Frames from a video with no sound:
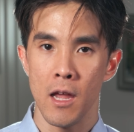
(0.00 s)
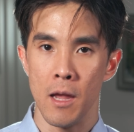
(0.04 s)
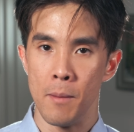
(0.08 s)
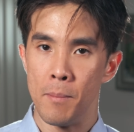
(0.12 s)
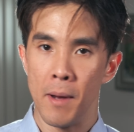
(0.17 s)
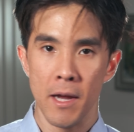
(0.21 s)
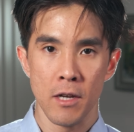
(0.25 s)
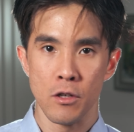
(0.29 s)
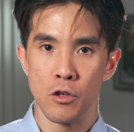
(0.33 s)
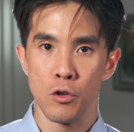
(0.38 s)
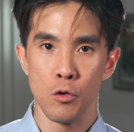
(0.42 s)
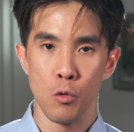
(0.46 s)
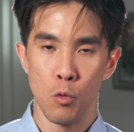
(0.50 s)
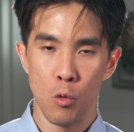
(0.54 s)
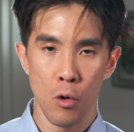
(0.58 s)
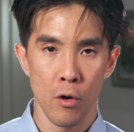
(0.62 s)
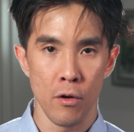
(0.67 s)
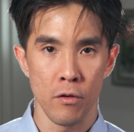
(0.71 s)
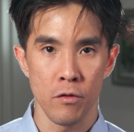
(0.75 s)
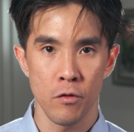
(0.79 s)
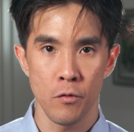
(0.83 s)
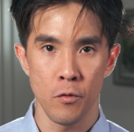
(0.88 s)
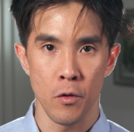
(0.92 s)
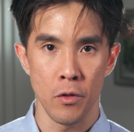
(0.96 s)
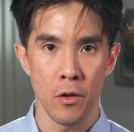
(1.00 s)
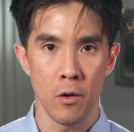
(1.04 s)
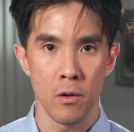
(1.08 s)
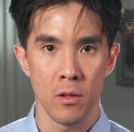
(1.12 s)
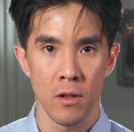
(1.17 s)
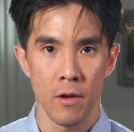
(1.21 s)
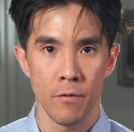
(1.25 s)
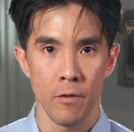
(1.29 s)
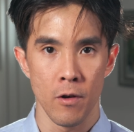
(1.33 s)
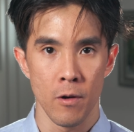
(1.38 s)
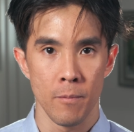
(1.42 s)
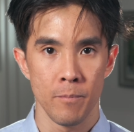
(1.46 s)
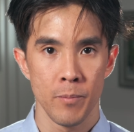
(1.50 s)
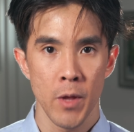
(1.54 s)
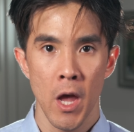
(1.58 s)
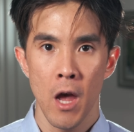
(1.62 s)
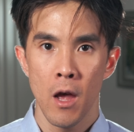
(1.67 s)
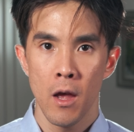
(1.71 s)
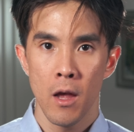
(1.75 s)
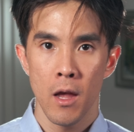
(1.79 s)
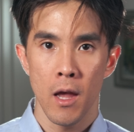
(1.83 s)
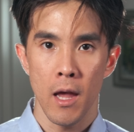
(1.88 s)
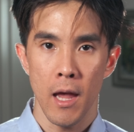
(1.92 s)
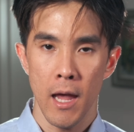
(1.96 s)
it might do worse for their liver.
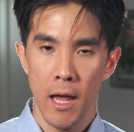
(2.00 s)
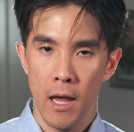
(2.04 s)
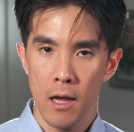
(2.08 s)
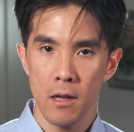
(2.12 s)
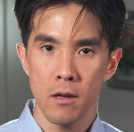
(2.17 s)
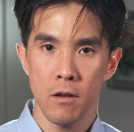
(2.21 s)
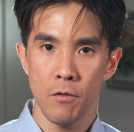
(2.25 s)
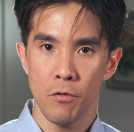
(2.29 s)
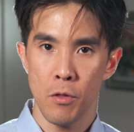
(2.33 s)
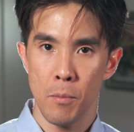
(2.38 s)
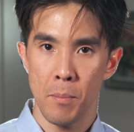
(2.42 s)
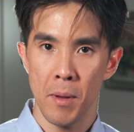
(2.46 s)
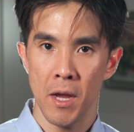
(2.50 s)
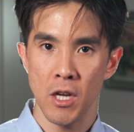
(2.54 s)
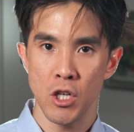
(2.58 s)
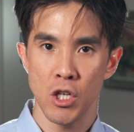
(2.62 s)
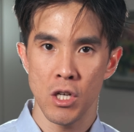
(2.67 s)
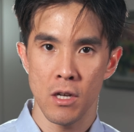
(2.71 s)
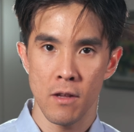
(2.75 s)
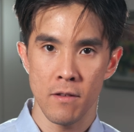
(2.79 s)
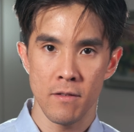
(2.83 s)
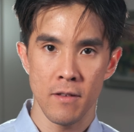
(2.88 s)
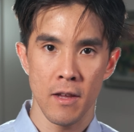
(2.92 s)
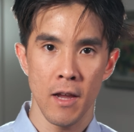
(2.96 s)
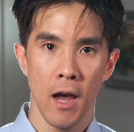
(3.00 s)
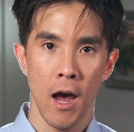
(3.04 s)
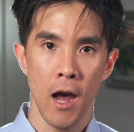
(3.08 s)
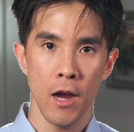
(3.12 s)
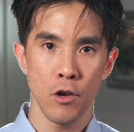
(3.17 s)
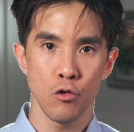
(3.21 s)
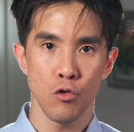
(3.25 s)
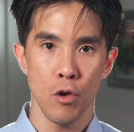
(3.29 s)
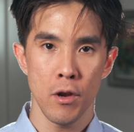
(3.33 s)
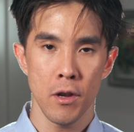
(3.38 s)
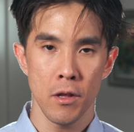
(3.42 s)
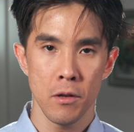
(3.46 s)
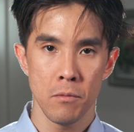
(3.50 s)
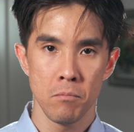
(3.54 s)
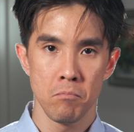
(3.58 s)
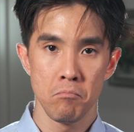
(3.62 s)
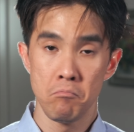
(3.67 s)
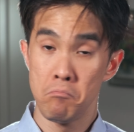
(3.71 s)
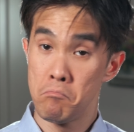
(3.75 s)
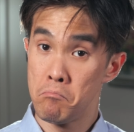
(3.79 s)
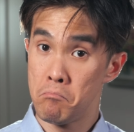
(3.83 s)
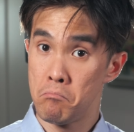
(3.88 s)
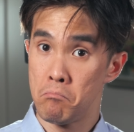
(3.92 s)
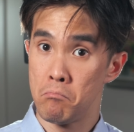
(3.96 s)
And if the patient is dehydrated,
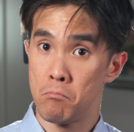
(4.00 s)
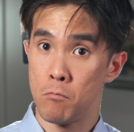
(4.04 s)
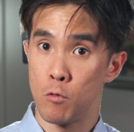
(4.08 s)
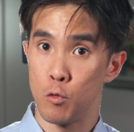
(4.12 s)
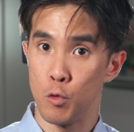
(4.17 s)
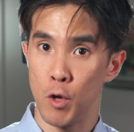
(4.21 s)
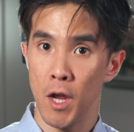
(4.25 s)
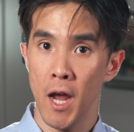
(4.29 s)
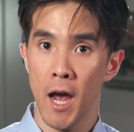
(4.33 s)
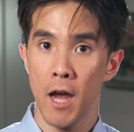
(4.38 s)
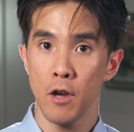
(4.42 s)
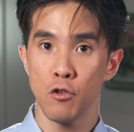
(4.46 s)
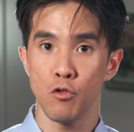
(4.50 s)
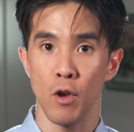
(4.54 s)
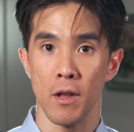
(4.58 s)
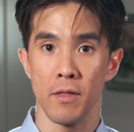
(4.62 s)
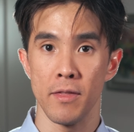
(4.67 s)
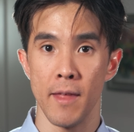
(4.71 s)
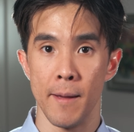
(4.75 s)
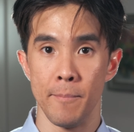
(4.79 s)
rehydrate